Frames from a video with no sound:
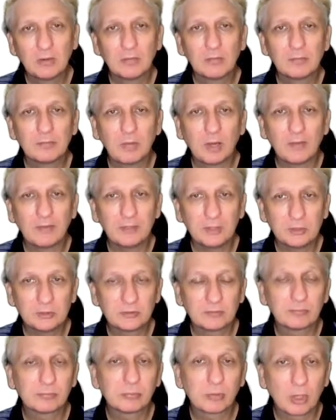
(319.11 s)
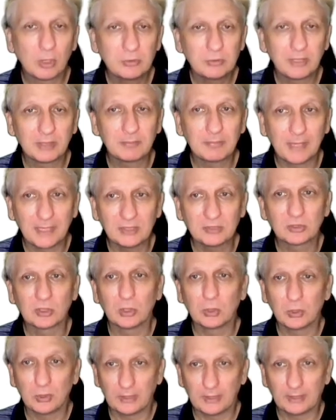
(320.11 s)
by the use of project based
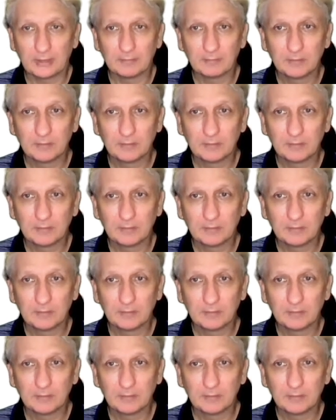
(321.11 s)
learning,